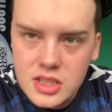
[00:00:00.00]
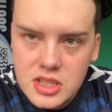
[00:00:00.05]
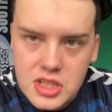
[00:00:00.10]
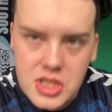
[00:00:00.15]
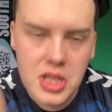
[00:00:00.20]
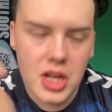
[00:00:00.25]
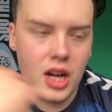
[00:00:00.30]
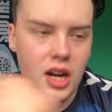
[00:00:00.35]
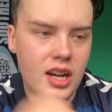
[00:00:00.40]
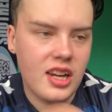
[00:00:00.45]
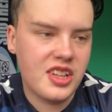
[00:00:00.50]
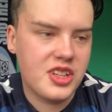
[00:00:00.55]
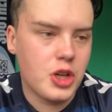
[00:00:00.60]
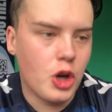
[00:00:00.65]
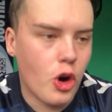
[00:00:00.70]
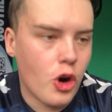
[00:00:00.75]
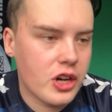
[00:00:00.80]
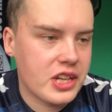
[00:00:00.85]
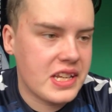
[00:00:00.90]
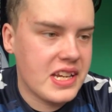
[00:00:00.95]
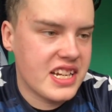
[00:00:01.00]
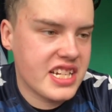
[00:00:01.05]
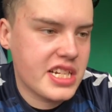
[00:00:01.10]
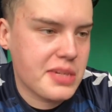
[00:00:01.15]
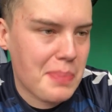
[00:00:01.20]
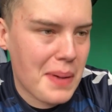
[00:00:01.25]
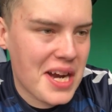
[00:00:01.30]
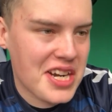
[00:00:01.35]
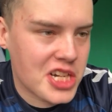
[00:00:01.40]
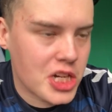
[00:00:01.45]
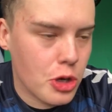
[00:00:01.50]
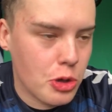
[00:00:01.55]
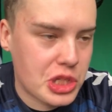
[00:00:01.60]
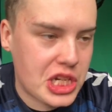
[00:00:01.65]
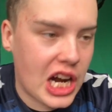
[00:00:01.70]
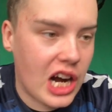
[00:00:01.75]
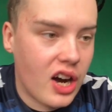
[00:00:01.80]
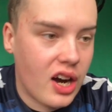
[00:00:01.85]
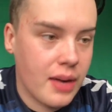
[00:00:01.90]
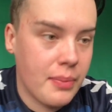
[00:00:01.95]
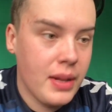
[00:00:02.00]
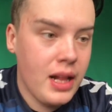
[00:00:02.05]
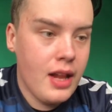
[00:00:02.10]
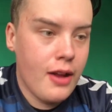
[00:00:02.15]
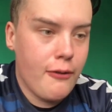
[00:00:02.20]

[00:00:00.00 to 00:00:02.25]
Tyler Cordner, special time.